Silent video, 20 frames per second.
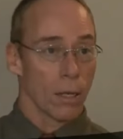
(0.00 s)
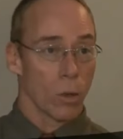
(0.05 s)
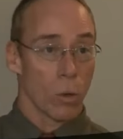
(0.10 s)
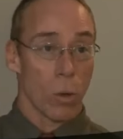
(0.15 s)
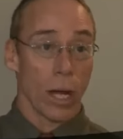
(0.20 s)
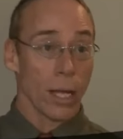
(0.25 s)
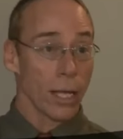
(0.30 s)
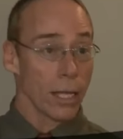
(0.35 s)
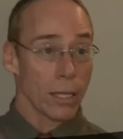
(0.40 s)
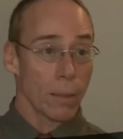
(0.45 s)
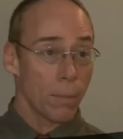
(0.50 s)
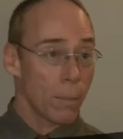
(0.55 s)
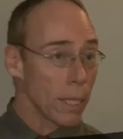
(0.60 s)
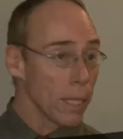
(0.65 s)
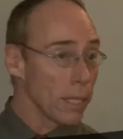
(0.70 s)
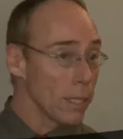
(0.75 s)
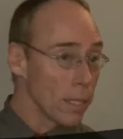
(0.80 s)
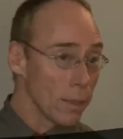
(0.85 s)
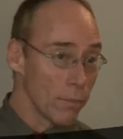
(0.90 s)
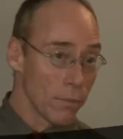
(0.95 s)
quite
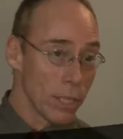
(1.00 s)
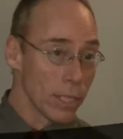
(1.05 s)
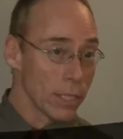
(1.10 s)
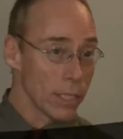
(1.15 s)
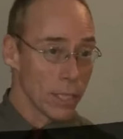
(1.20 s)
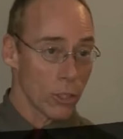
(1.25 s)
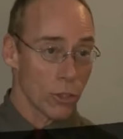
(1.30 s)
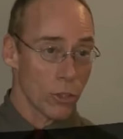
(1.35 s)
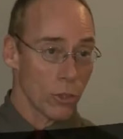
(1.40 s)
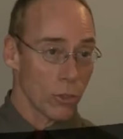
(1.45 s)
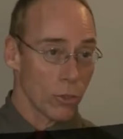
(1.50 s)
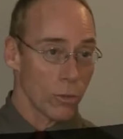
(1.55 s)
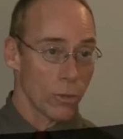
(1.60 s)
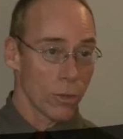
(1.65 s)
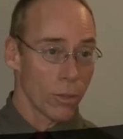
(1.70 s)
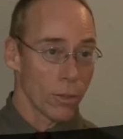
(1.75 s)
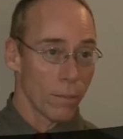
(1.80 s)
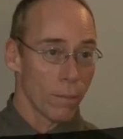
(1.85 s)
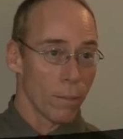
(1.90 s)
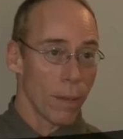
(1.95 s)
independent of this
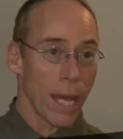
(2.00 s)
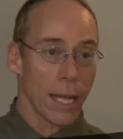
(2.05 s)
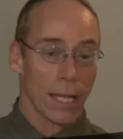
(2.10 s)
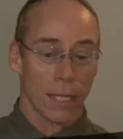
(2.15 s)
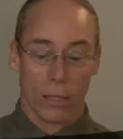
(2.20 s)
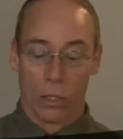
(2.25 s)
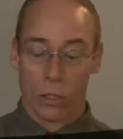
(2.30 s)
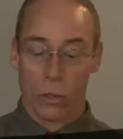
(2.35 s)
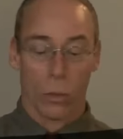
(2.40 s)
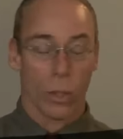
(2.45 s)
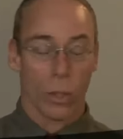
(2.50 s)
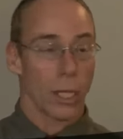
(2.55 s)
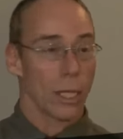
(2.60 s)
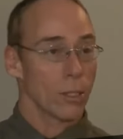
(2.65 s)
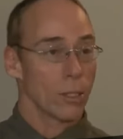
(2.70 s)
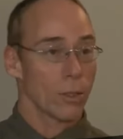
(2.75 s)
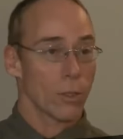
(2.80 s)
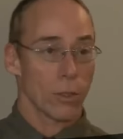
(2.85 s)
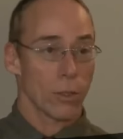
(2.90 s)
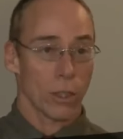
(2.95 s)
issue back in the
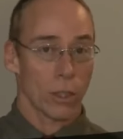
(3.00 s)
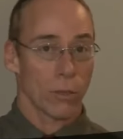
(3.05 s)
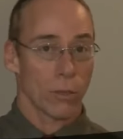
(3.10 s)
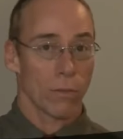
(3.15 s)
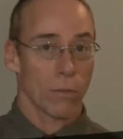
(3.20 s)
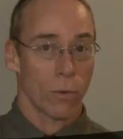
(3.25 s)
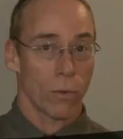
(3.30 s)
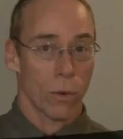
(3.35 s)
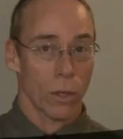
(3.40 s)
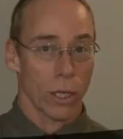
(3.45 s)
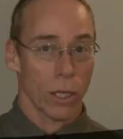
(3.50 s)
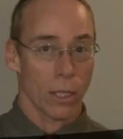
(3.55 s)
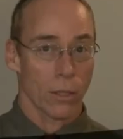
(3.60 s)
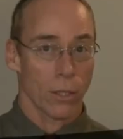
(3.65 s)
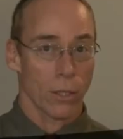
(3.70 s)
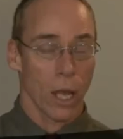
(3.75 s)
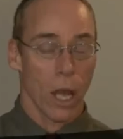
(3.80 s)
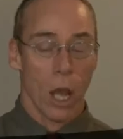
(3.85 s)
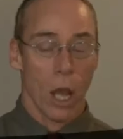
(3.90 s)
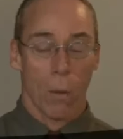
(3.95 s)
20s, 30s, and
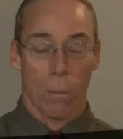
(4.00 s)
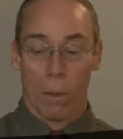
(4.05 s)
40s.